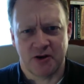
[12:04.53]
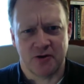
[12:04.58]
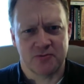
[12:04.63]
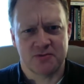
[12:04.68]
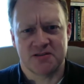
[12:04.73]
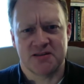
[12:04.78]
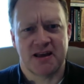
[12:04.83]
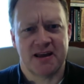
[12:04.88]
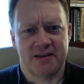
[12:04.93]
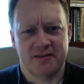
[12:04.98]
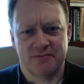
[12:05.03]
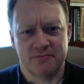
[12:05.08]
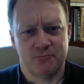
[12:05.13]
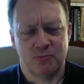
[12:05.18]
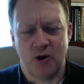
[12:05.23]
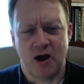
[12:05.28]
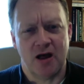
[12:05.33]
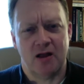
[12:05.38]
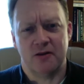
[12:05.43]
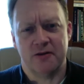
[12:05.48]
say,
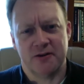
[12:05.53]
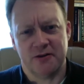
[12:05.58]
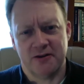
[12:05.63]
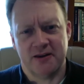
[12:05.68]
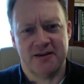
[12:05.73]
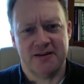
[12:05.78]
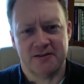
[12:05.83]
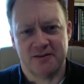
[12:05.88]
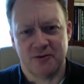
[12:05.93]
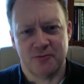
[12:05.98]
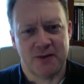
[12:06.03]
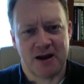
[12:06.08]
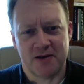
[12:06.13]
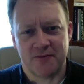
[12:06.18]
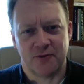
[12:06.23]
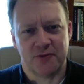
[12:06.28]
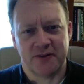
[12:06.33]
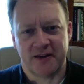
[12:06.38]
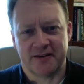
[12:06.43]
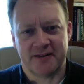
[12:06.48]
well, you need to do
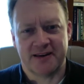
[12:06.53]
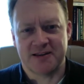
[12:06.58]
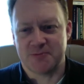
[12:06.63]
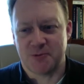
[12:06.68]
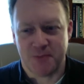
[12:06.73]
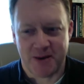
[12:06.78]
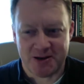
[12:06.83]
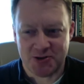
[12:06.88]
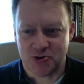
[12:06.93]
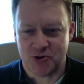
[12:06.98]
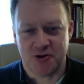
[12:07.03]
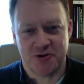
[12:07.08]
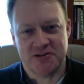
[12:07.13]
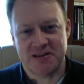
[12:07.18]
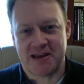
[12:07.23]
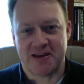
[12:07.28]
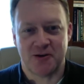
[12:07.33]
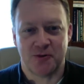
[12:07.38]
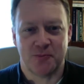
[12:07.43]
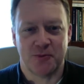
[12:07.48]
mindful techniques, but make sure you
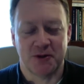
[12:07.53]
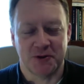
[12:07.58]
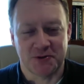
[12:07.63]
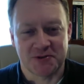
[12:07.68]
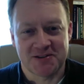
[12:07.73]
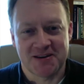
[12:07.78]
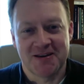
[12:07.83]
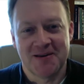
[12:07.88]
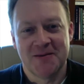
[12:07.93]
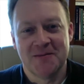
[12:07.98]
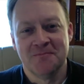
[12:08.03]
take your pills.